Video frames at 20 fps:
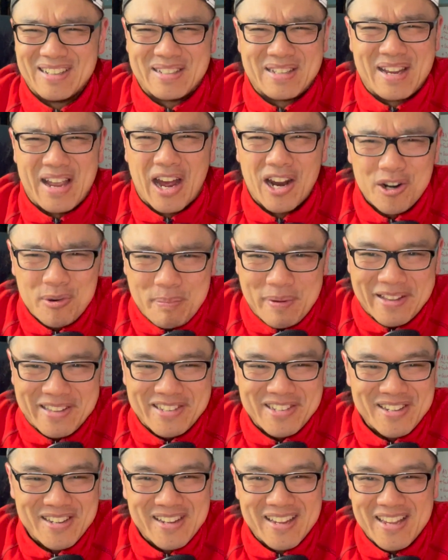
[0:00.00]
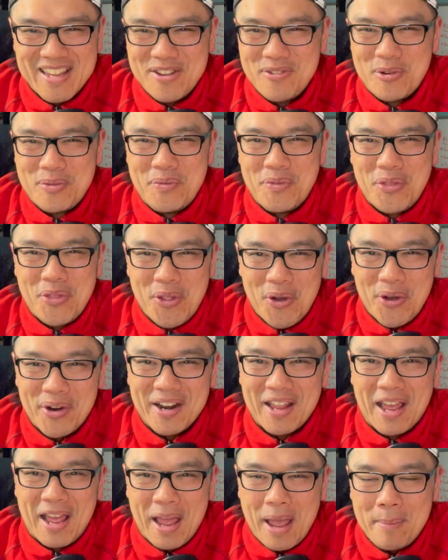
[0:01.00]
garbage. It will not
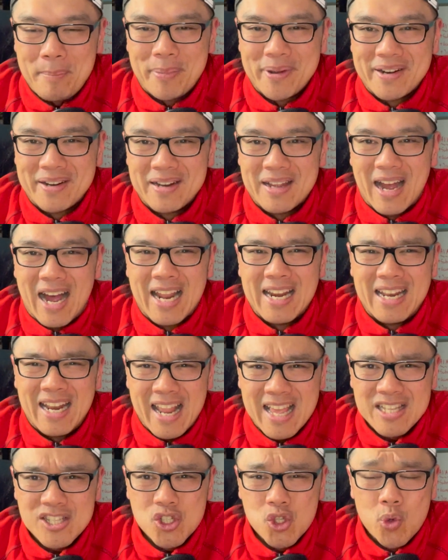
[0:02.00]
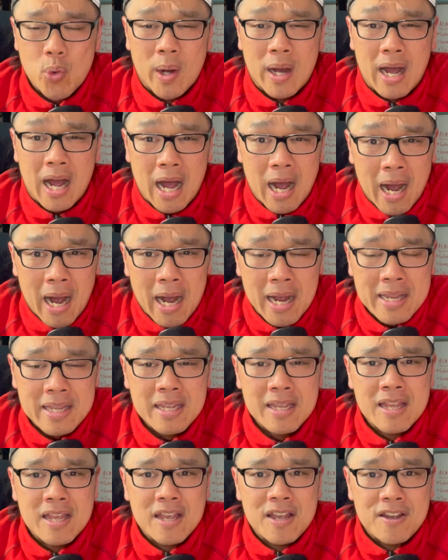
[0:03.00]
happen unless you are a high
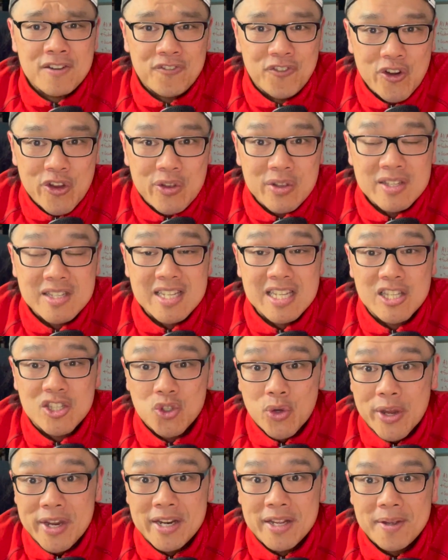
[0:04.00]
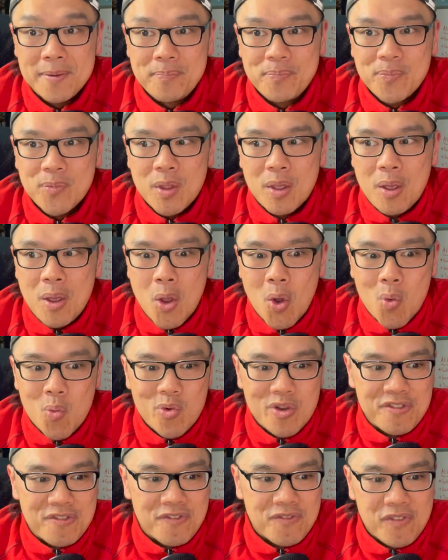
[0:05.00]
frequency trader
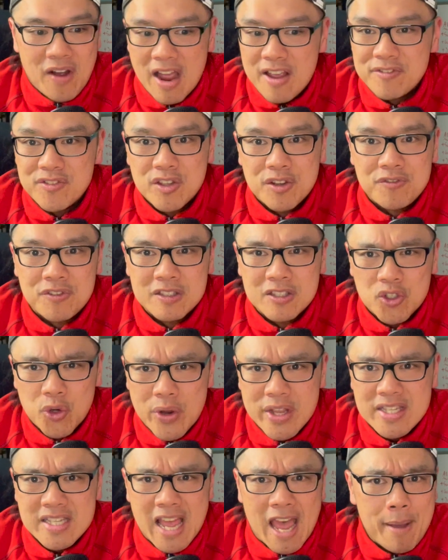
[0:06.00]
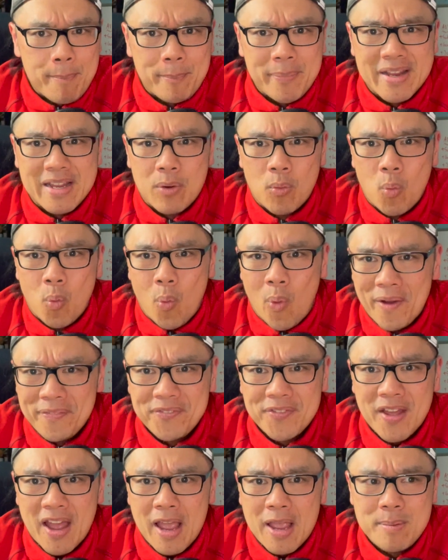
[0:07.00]
with 5 different trades happening at one
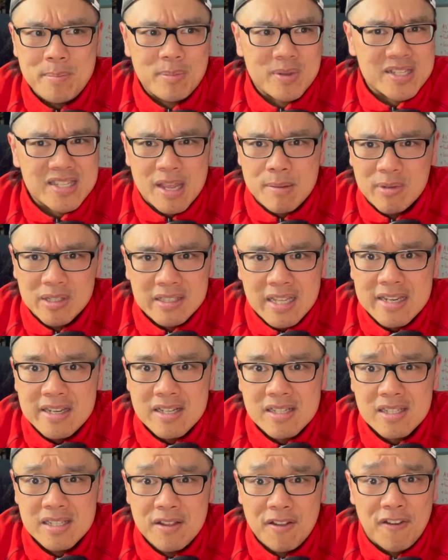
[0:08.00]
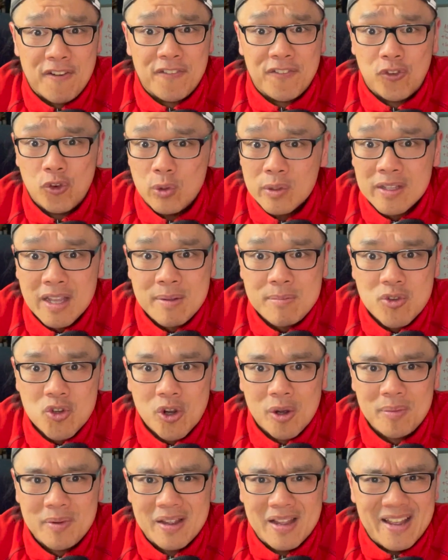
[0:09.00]
time simultaneously, a full-time
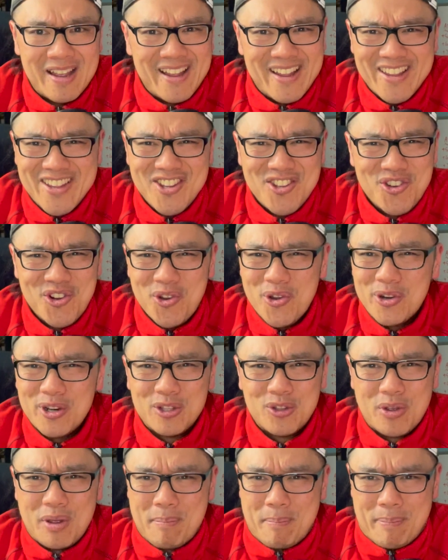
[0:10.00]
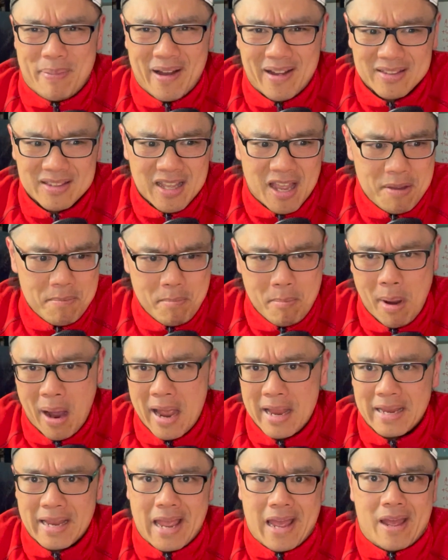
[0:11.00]
job. You're not going to do it part-time
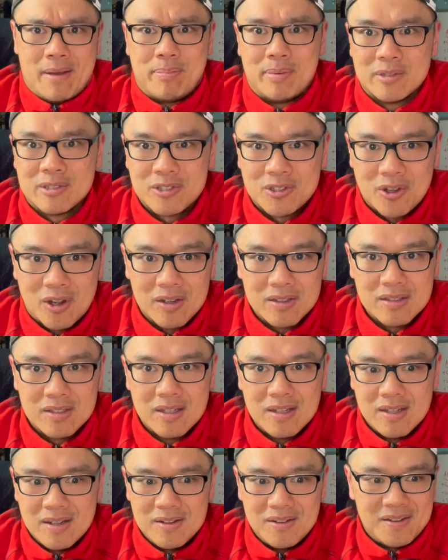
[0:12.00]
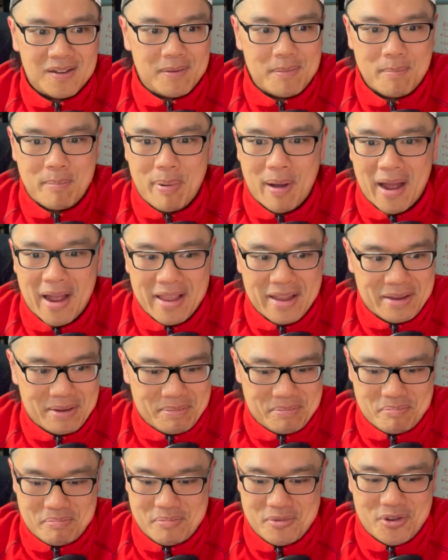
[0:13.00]
buying Apple stocks,
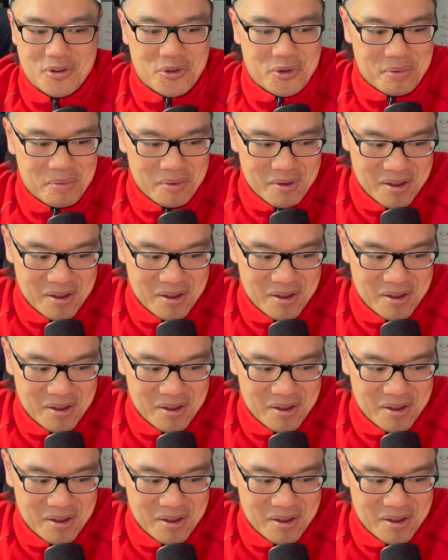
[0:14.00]
buying, you know,